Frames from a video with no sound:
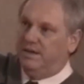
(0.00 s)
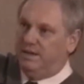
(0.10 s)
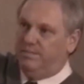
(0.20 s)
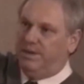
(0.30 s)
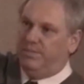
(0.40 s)

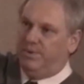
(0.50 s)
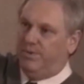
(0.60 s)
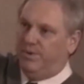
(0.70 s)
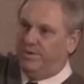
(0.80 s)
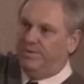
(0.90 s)
Then
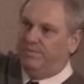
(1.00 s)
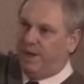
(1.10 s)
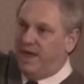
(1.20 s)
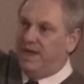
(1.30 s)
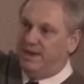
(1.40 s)
people will
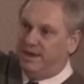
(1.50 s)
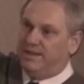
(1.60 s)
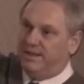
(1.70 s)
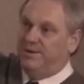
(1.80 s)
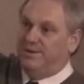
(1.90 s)
pay to
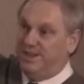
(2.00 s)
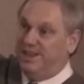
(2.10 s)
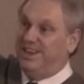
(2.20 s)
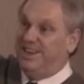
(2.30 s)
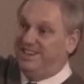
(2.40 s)
get those
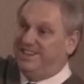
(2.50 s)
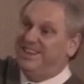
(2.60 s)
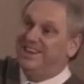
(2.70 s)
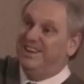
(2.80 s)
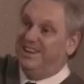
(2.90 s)
leads,
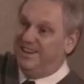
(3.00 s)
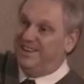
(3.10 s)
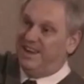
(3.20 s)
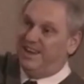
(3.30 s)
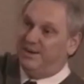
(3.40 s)
and
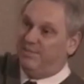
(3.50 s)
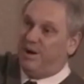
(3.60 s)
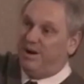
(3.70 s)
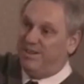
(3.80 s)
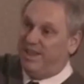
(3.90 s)
then I get a
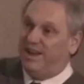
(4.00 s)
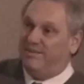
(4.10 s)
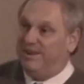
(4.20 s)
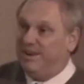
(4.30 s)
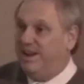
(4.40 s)
part of that
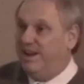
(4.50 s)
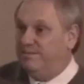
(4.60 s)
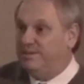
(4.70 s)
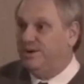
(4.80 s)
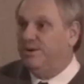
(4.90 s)
every time.
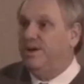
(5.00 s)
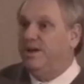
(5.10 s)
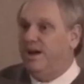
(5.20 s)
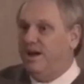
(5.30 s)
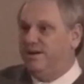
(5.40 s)
So
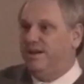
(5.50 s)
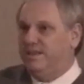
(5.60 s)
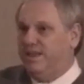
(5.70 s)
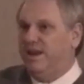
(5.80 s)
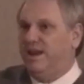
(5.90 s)
I'll
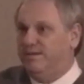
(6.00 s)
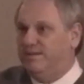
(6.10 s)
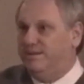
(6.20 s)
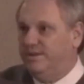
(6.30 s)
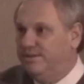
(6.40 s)
get that
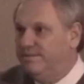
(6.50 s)
out to